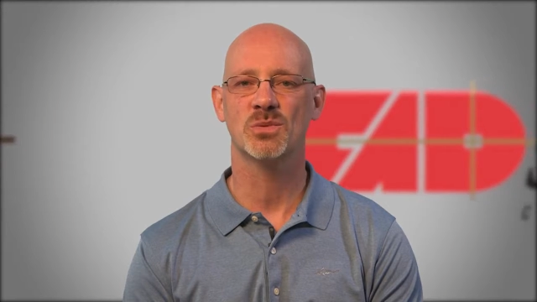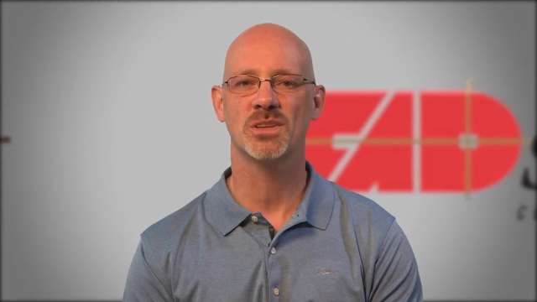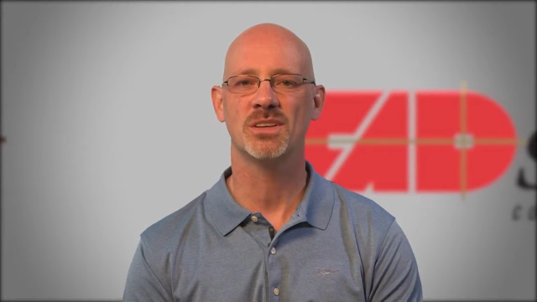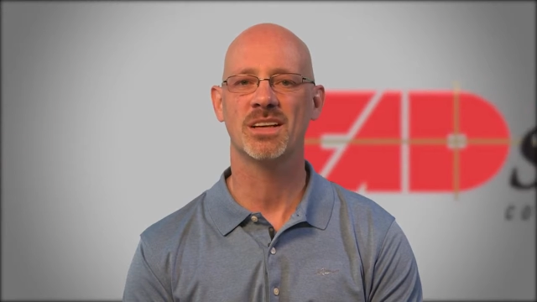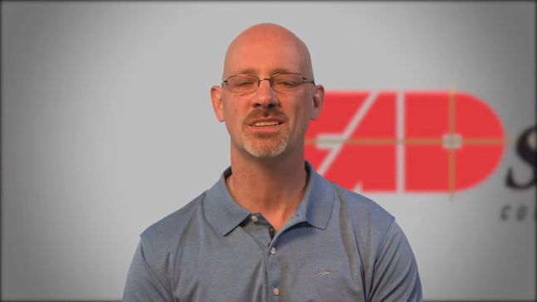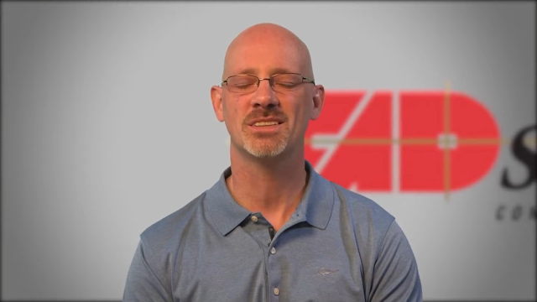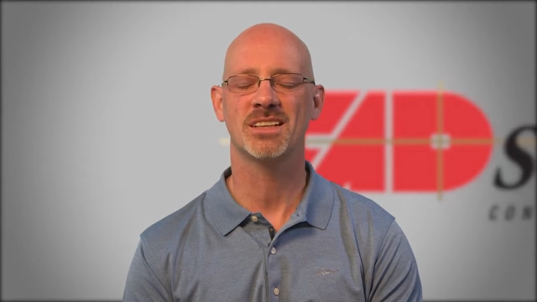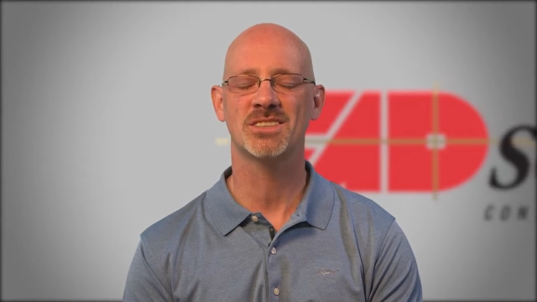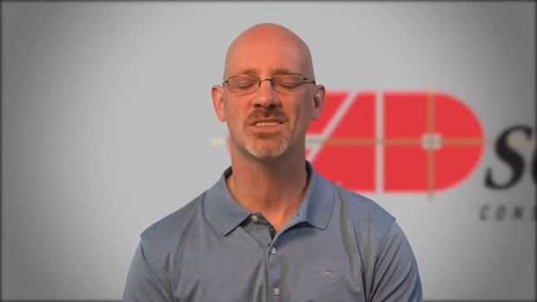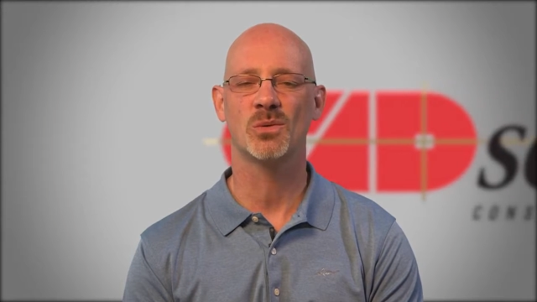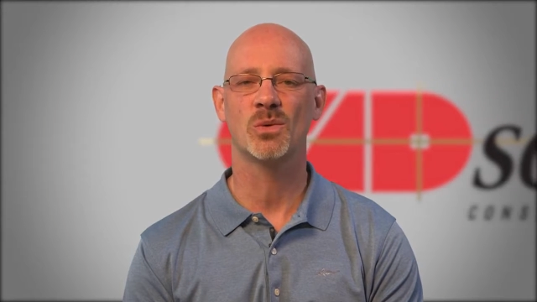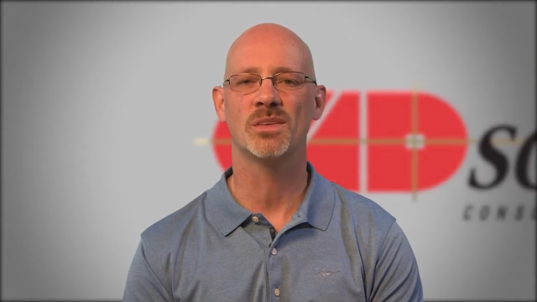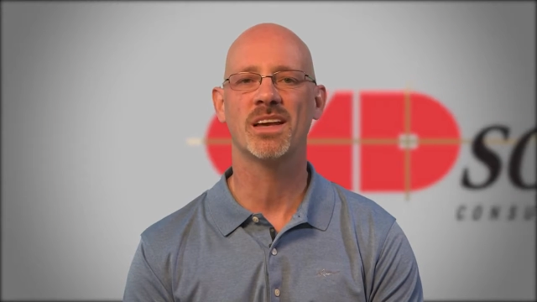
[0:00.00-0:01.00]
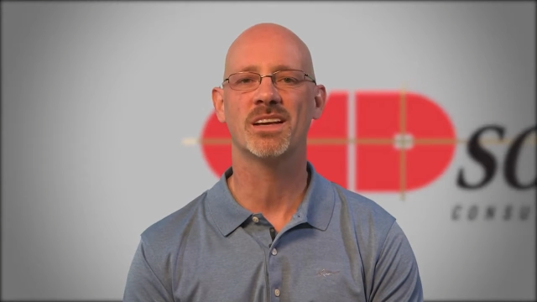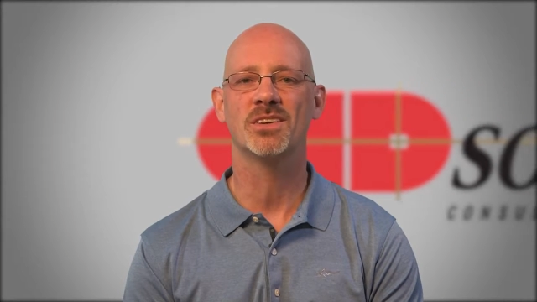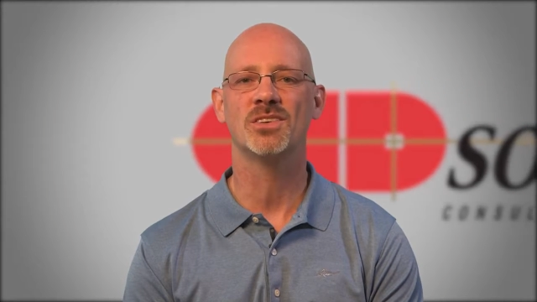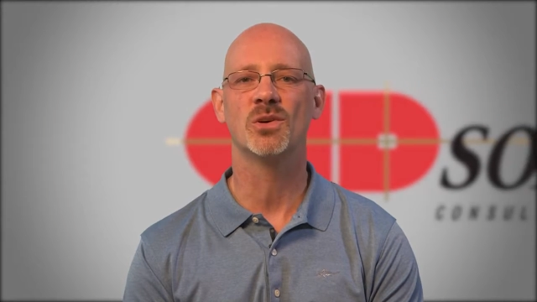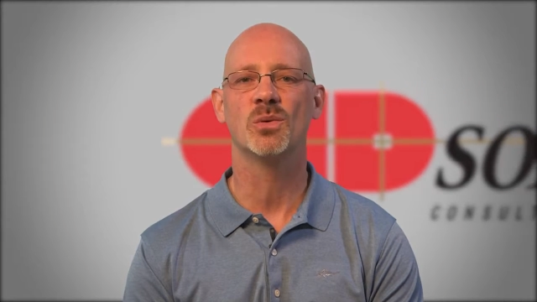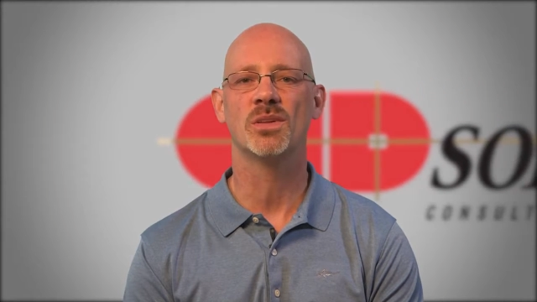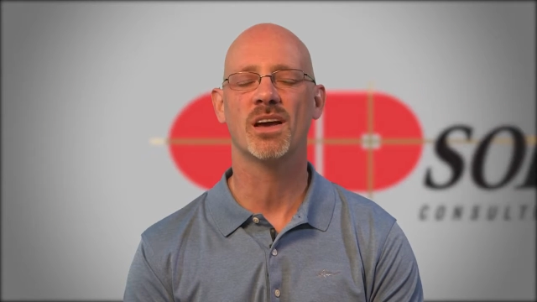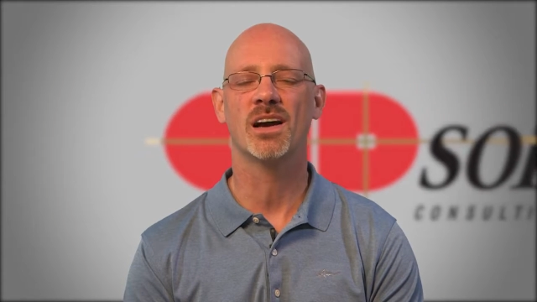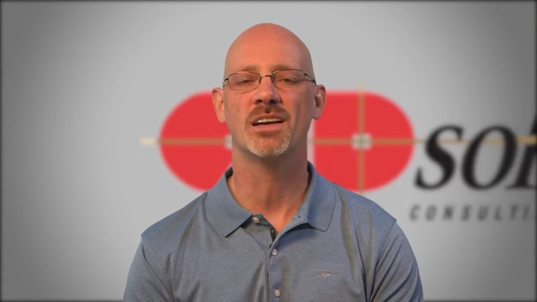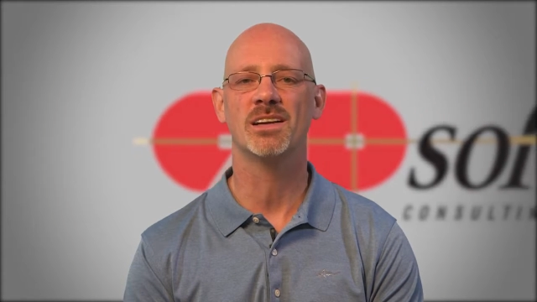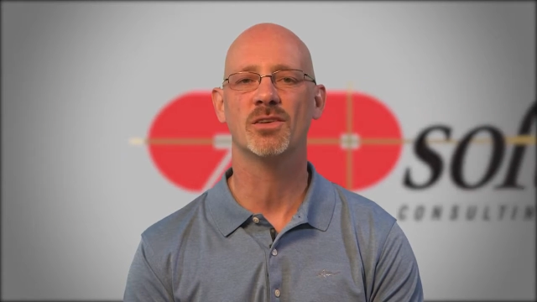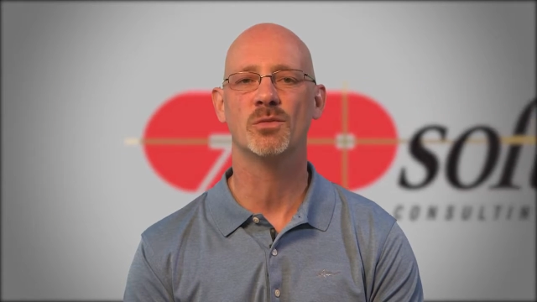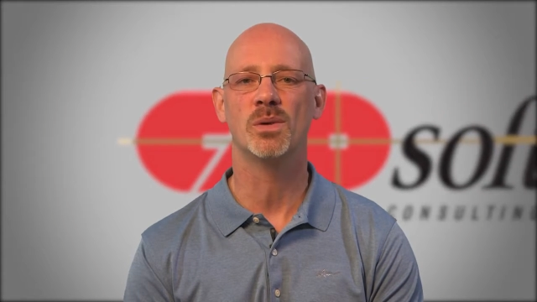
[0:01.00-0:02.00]
That's not what they can do with the
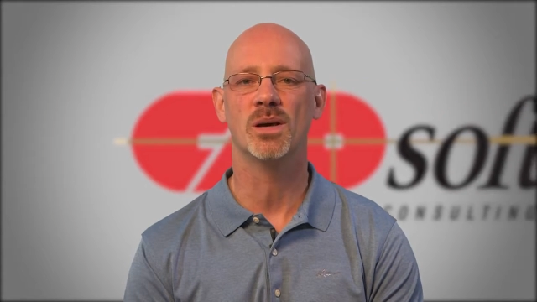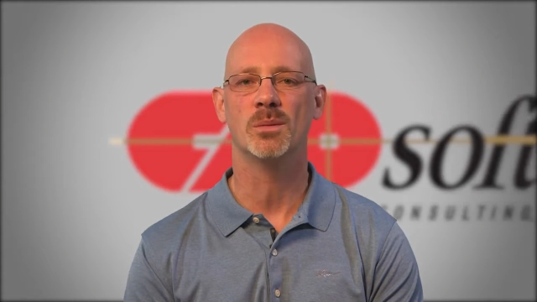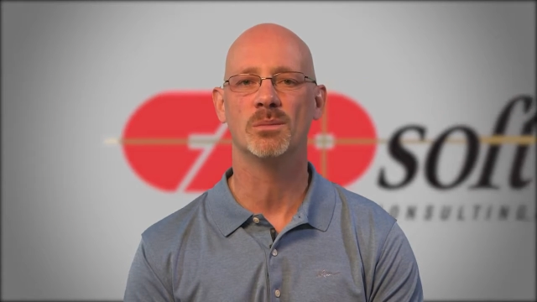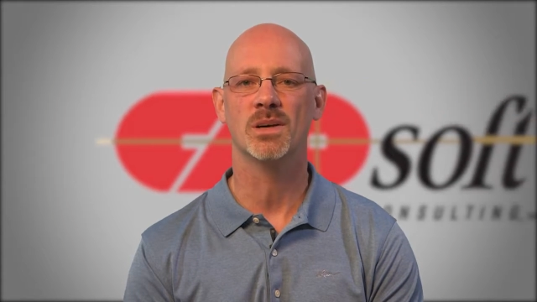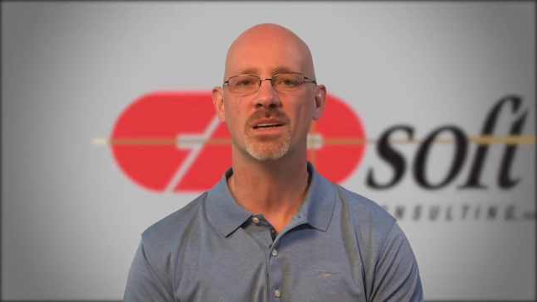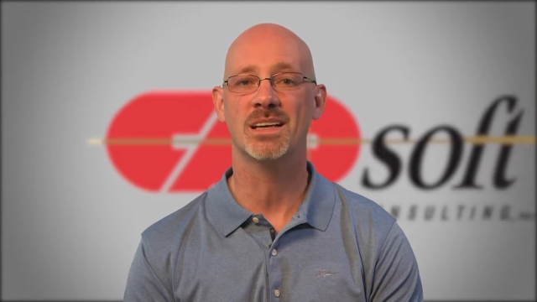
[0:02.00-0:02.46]
idea of BIM.